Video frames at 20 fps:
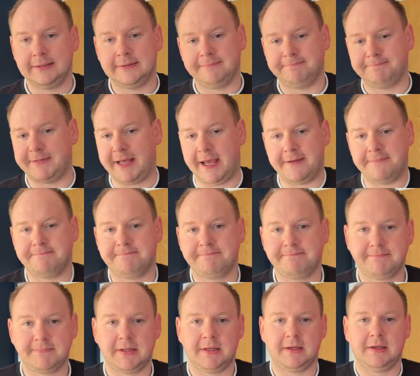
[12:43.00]
Yeah.
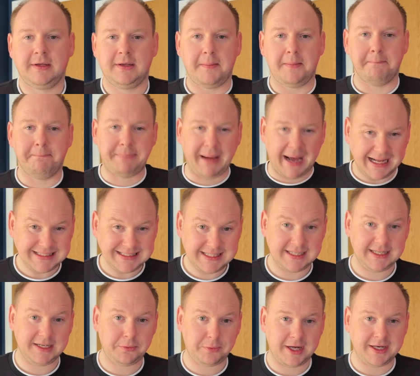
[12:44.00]

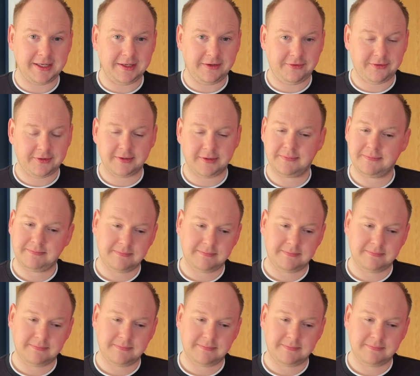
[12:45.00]
Battery-wise,